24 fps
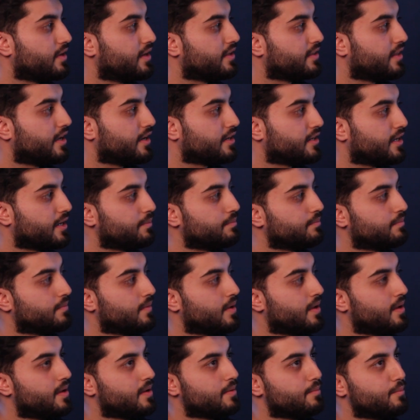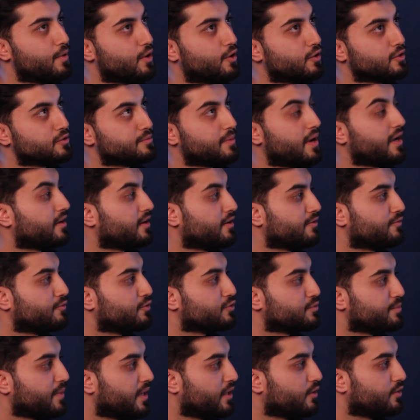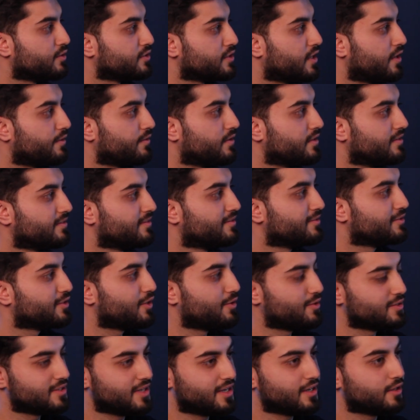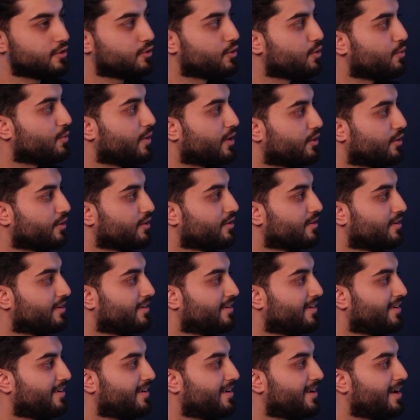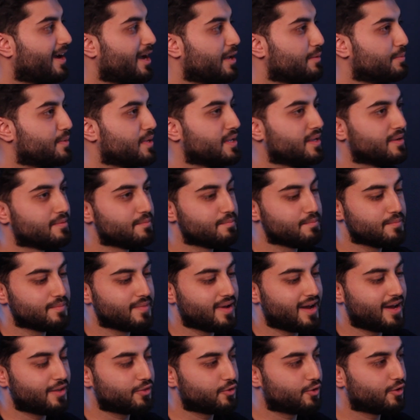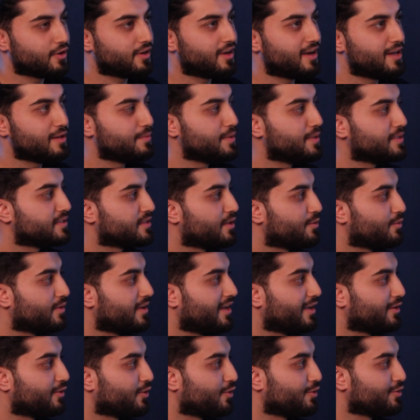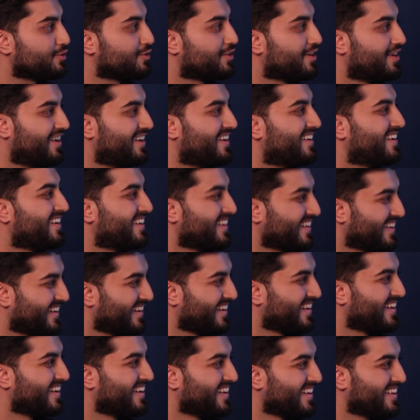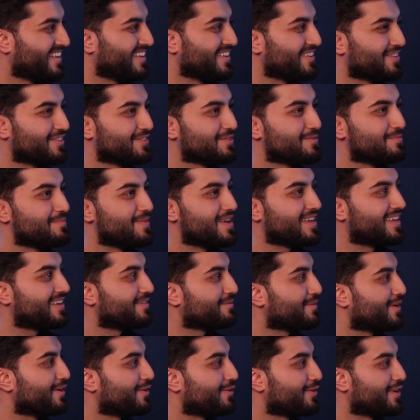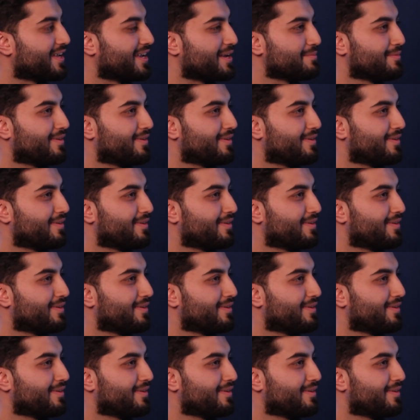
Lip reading: at that time, because Minecraft was made on Java. So I was like, why not? I thought I'll be someone like Notch, making my own game.